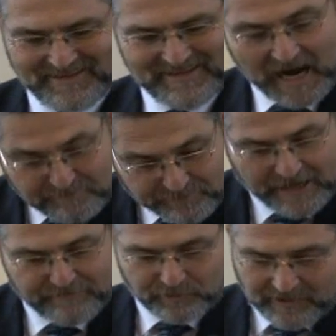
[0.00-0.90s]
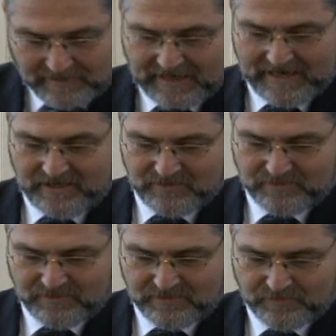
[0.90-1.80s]
I pray for the day
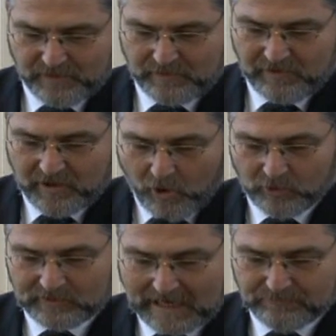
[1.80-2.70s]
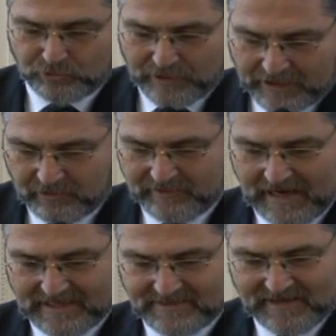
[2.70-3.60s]
when we all come to
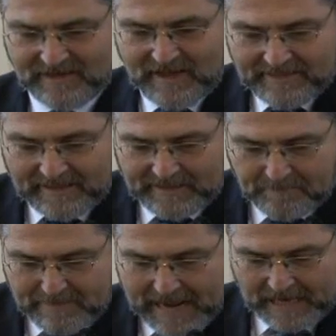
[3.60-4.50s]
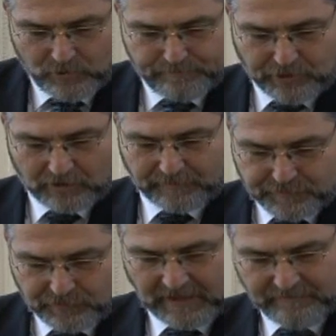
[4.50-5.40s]
recognize that the man who brought
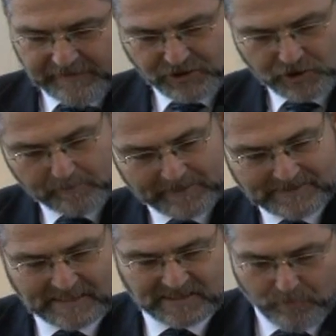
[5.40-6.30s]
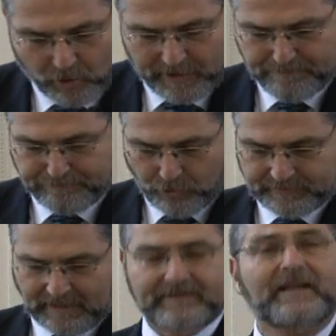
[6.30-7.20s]
fruit and vegetables is more
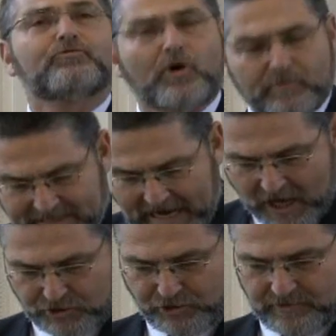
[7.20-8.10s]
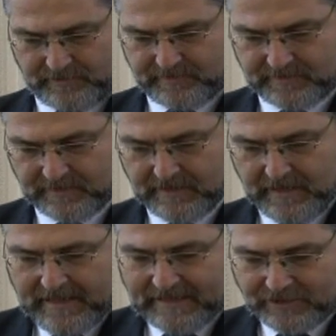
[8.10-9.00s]
important than Roman arches,
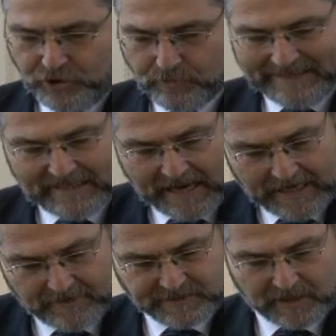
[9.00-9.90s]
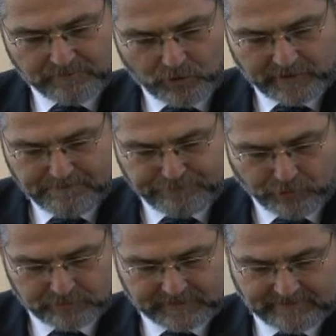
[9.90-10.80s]
that human lives are more
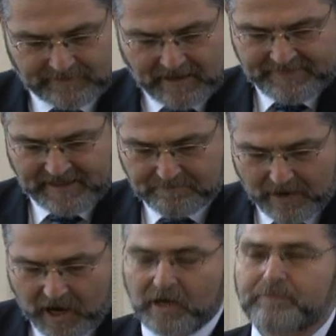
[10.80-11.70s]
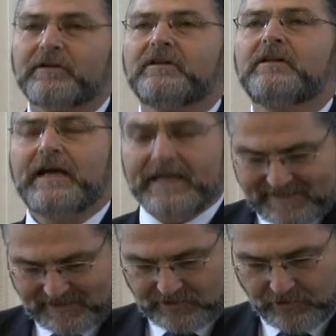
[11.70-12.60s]
important than marble and
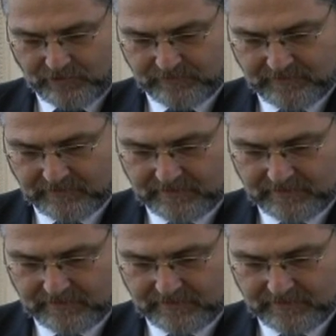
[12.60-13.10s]
stone,